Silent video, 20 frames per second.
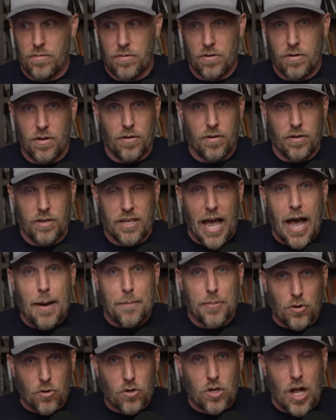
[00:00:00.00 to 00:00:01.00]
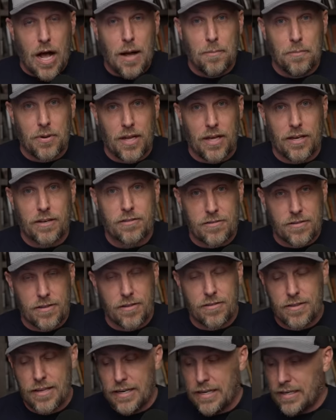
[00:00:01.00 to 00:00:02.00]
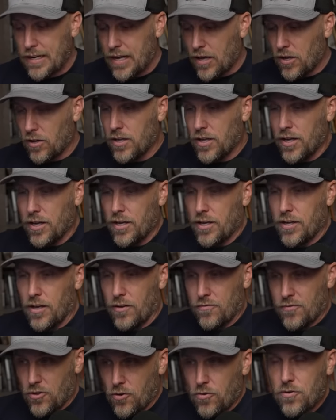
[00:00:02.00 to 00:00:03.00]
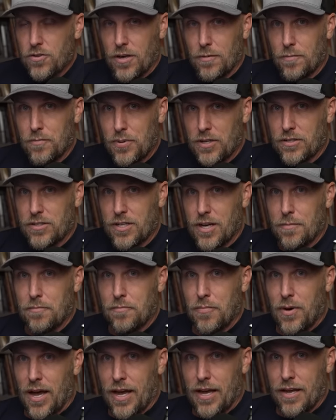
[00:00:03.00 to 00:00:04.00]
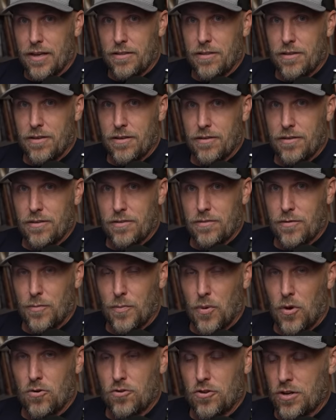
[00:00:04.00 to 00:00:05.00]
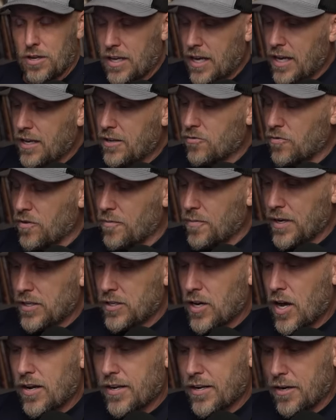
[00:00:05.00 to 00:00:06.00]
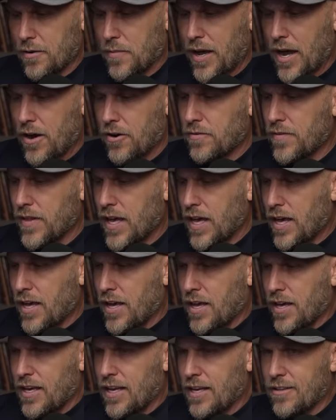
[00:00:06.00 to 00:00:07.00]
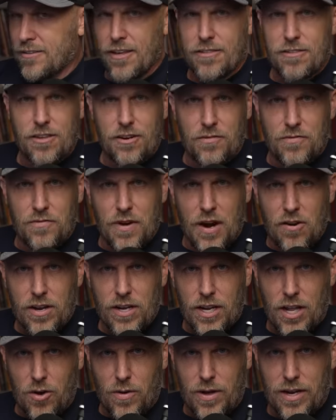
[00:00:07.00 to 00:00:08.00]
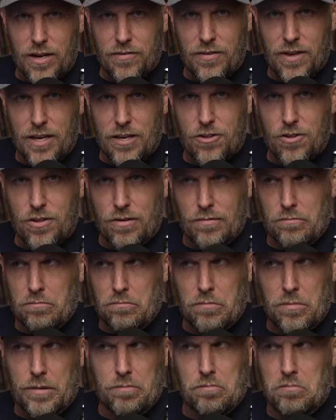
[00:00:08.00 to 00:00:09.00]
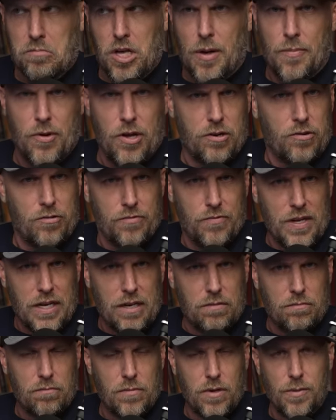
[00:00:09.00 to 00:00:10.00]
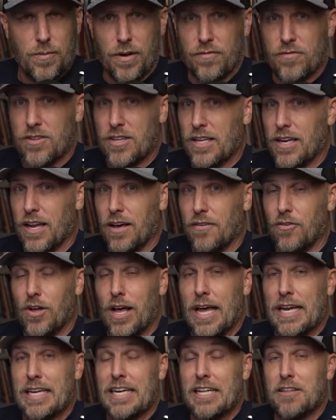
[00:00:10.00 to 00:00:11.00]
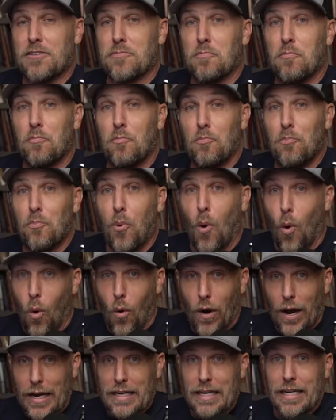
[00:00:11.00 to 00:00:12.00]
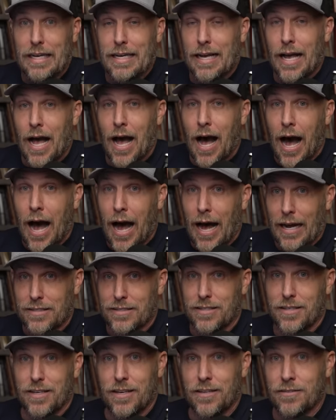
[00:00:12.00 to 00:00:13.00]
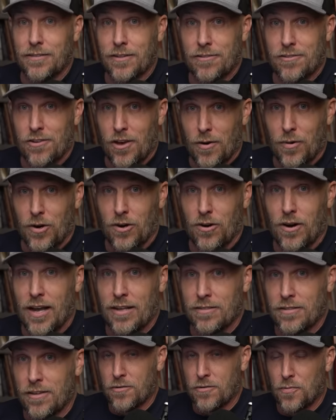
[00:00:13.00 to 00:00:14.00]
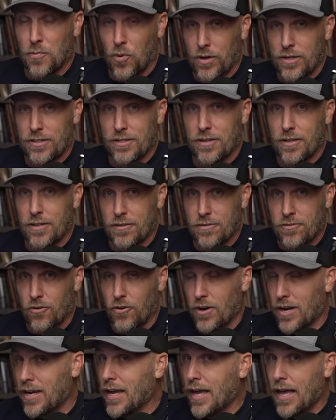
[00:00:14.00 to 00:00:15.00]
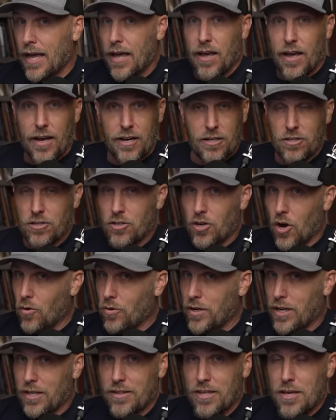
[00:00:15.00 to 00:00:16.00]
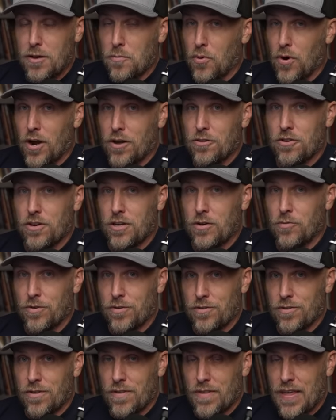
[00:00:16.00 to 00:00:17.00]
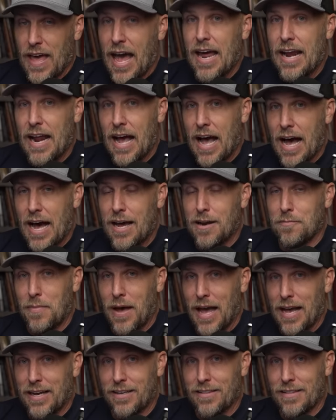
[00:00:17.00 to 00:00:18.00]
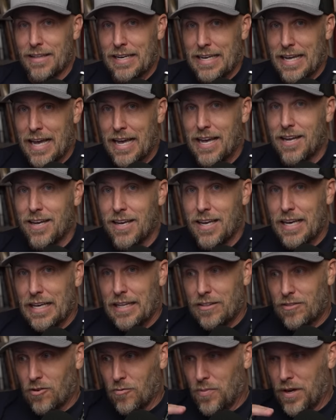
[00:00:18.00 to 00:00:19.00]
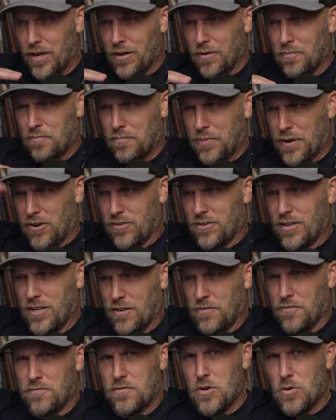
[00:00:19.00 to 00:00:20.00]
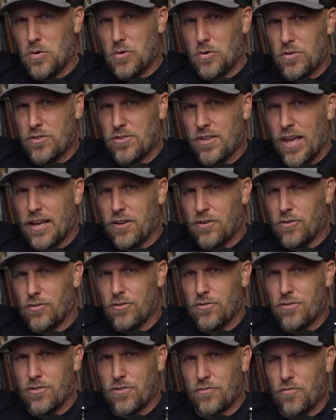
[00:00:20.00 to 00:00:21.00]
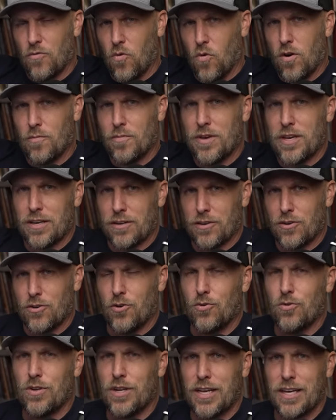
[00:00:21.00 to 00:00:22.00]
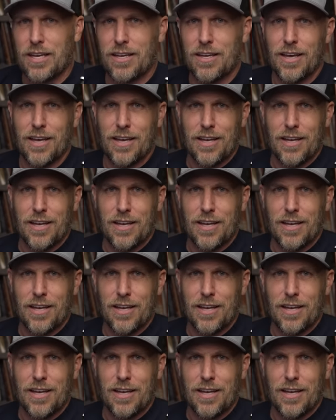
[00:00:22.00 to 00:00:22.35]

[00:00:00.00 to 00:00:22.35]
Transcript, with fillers: uh, capital complex, the citadel of Susa, built up by the, the Persian kings we've been talking about. It sits at a very low elevation, like a couple hundred feet above sea level, and it is boiling hot in the summer at point in history. I don't get the impression it was that hot back in the day. There have been apparently a few cycles of warming and cooling